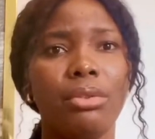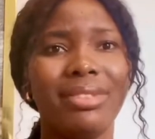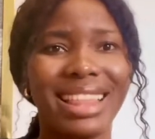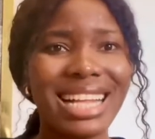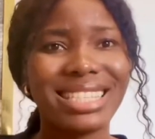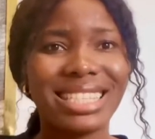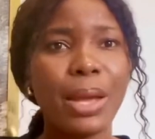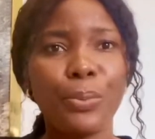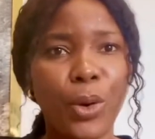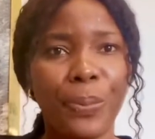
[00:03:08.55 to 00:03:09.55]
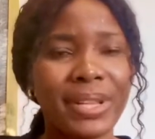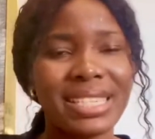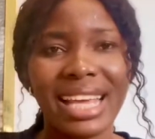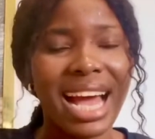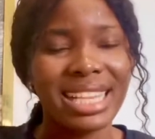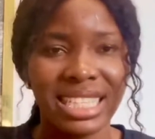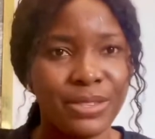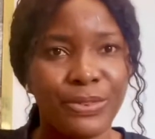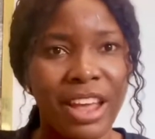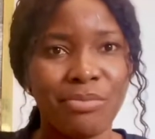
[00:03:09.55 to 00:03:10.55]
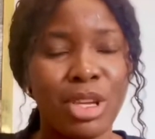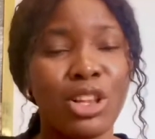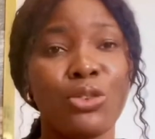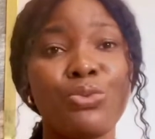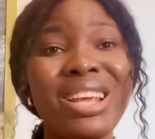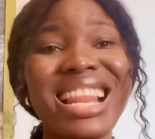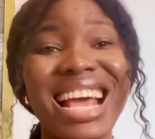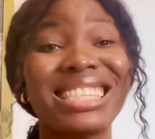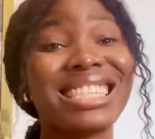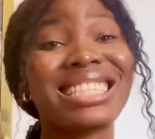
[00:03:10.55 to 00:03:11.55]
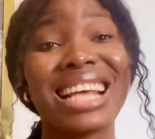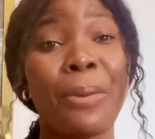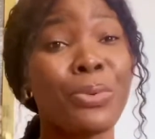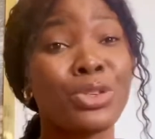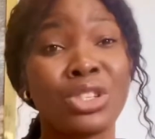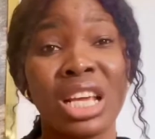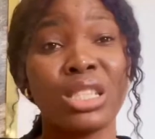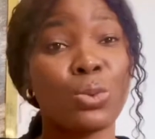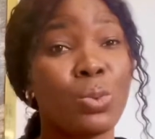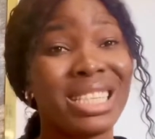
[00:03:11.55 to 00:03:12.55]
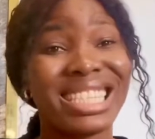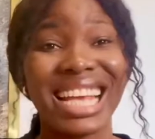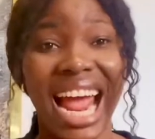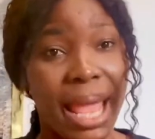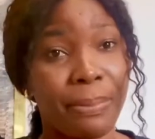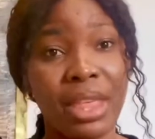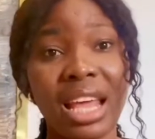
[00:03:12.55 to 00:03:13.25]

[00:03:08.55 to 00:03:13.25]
that same property at 35 million real estate appreciates with time